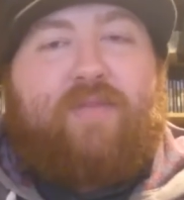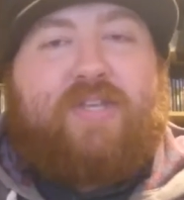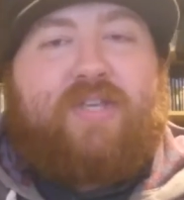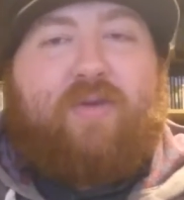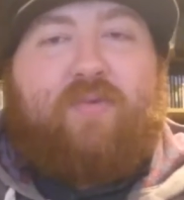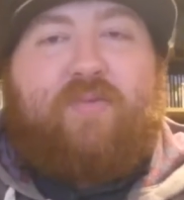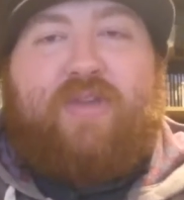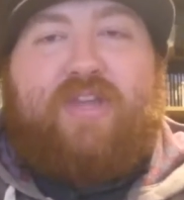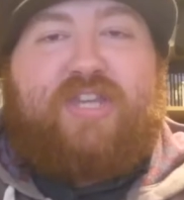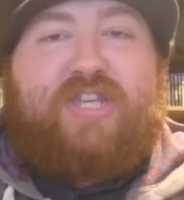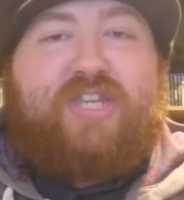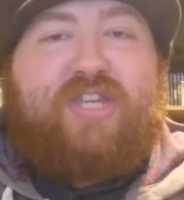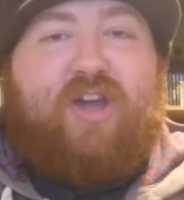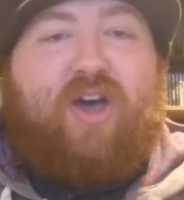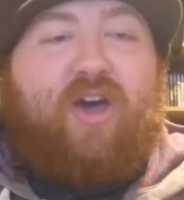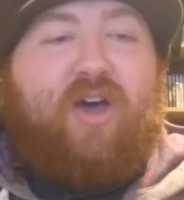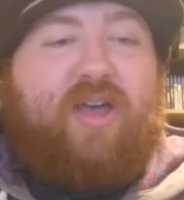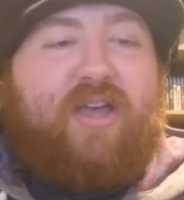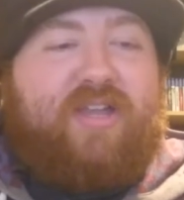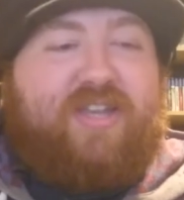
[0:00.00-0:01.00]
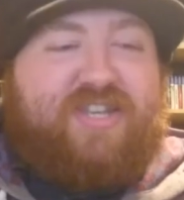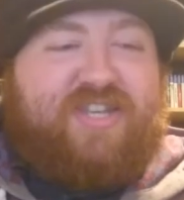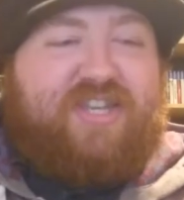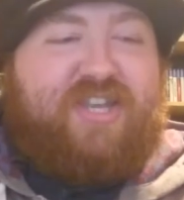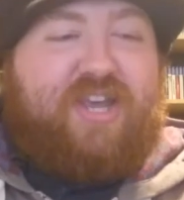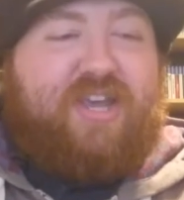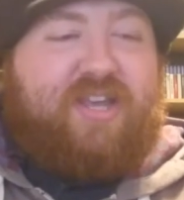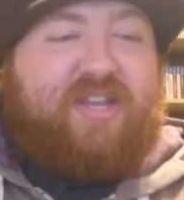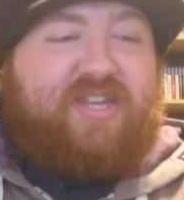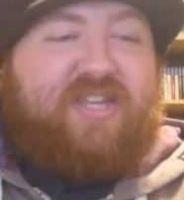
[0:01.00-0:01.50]
So we start as
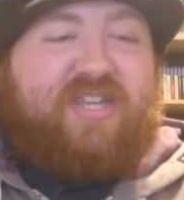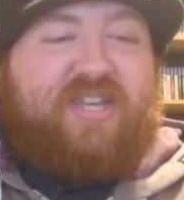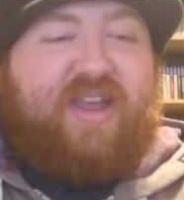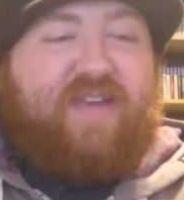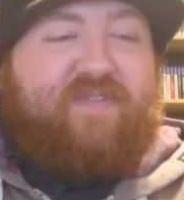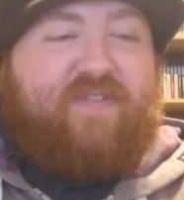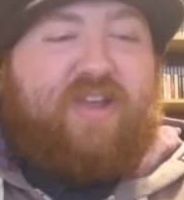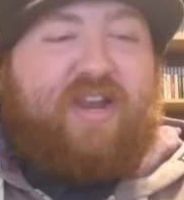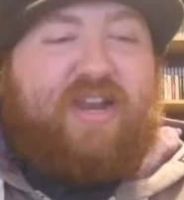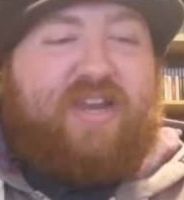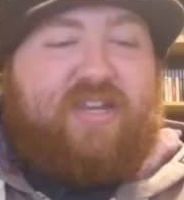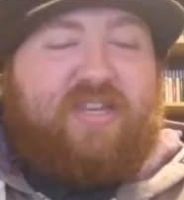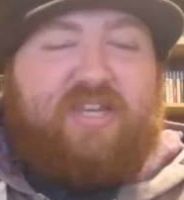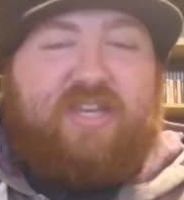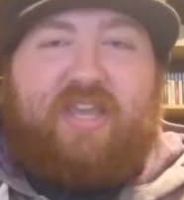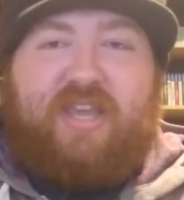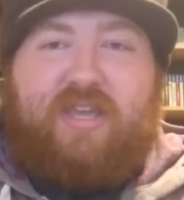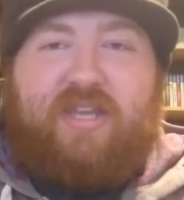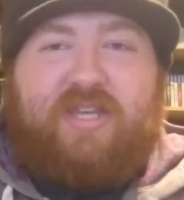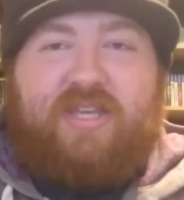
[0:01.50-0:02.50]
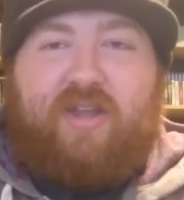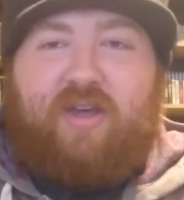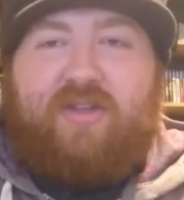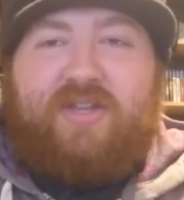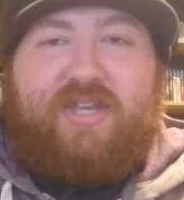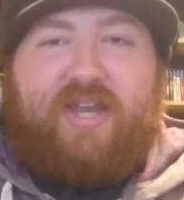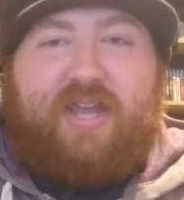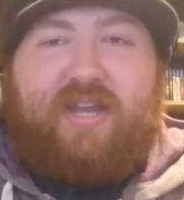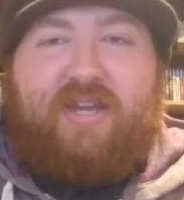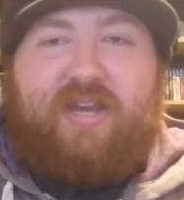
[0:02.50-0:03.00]
Steph Kalinsky is our
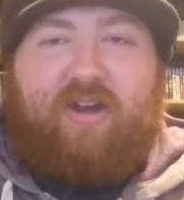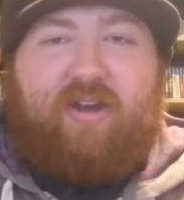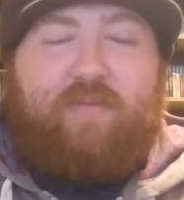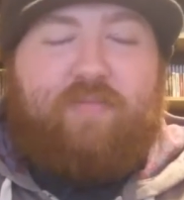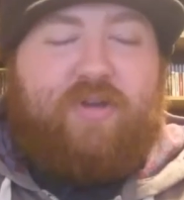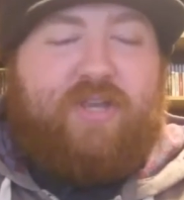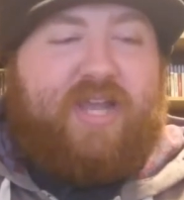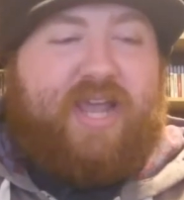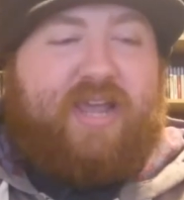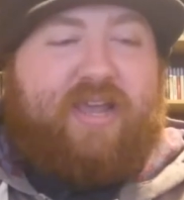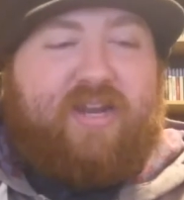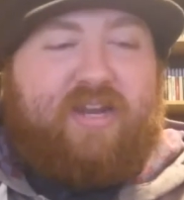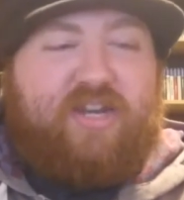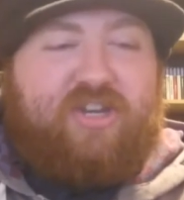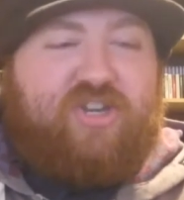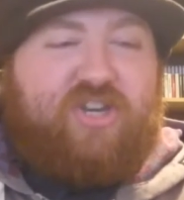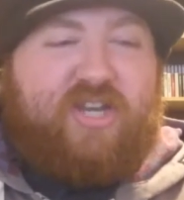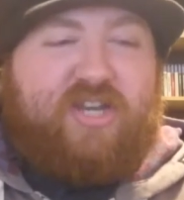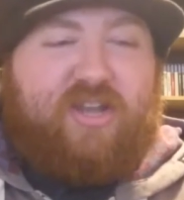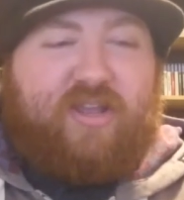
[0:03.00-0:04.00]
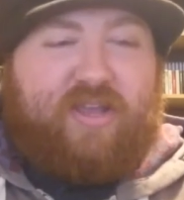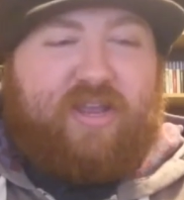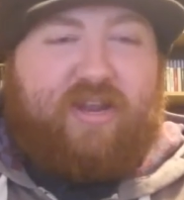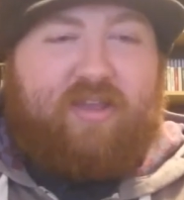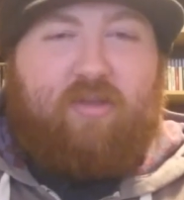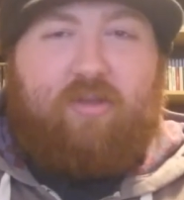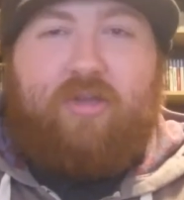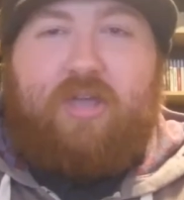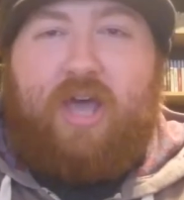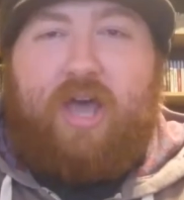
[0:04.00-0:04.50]
secondary protagonist. She's like a
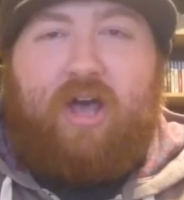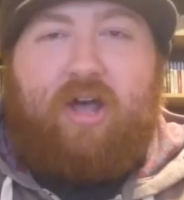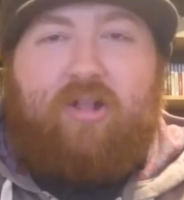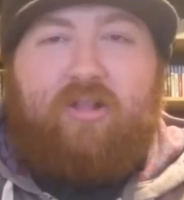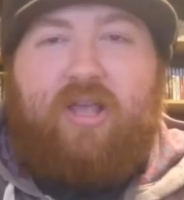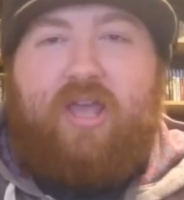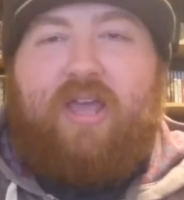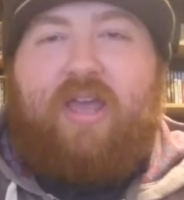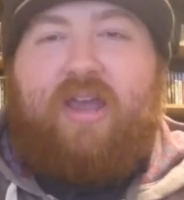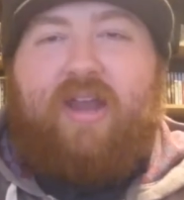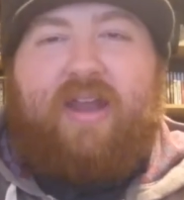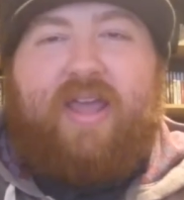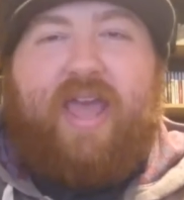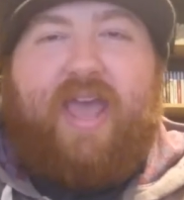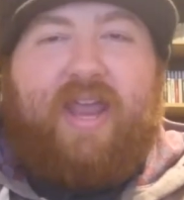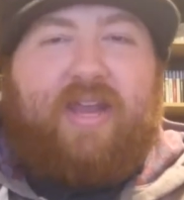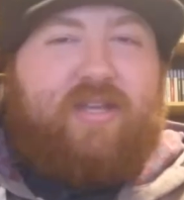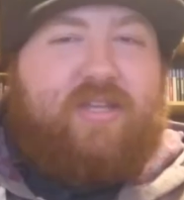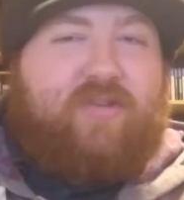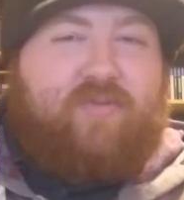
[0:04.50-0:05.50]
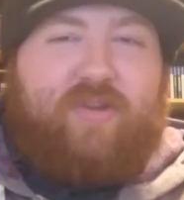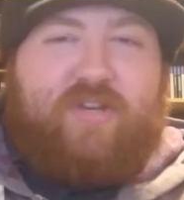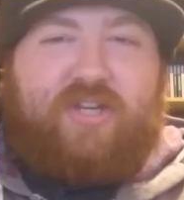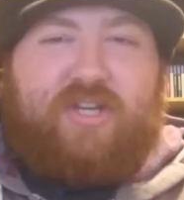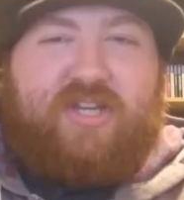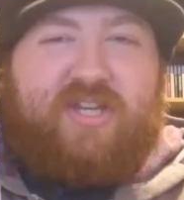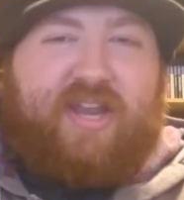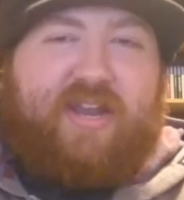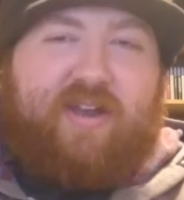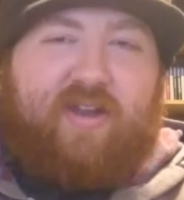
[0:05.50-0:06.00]
little girl, and it ends when
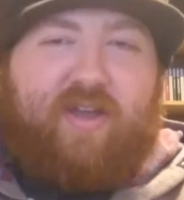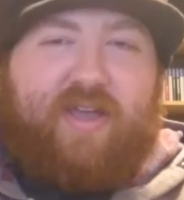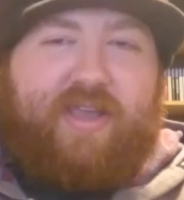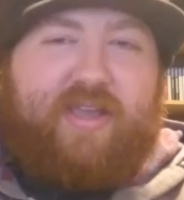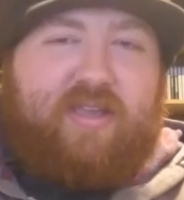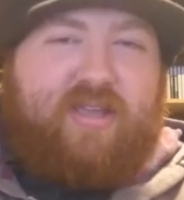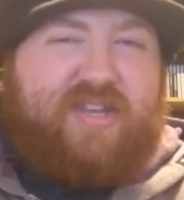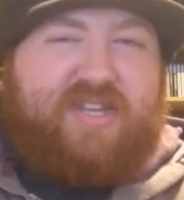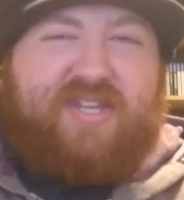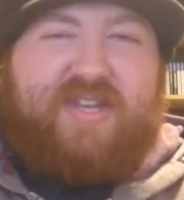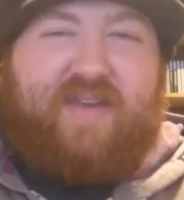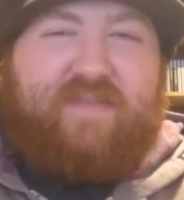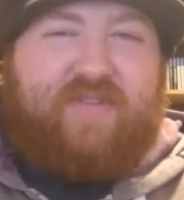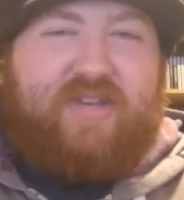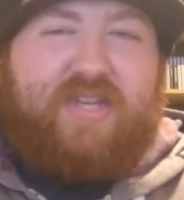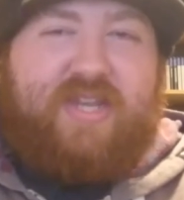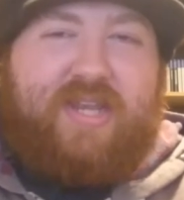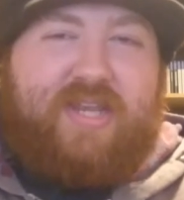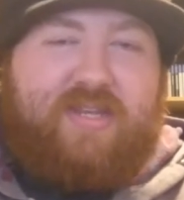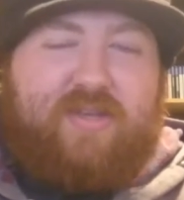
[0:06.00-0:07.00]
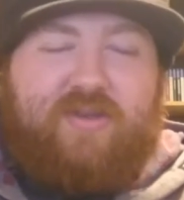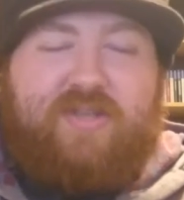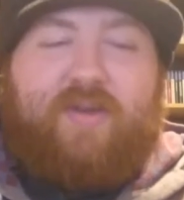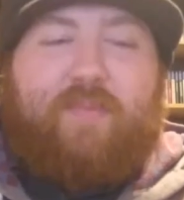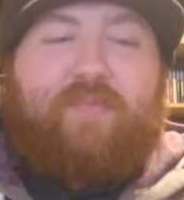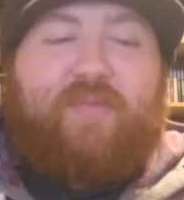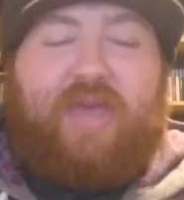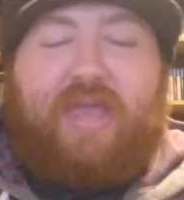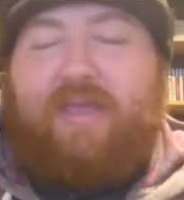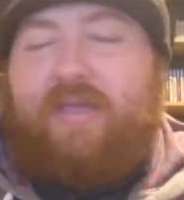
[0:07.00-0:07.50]
she's in like her 70s or
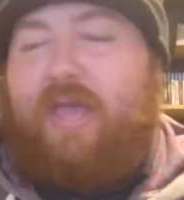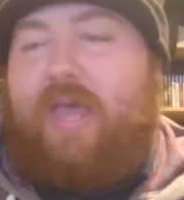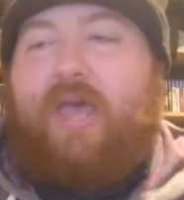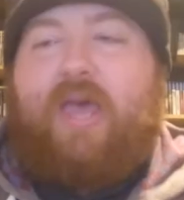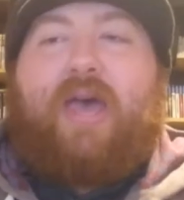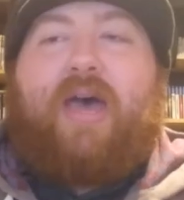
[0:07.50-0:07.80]
something.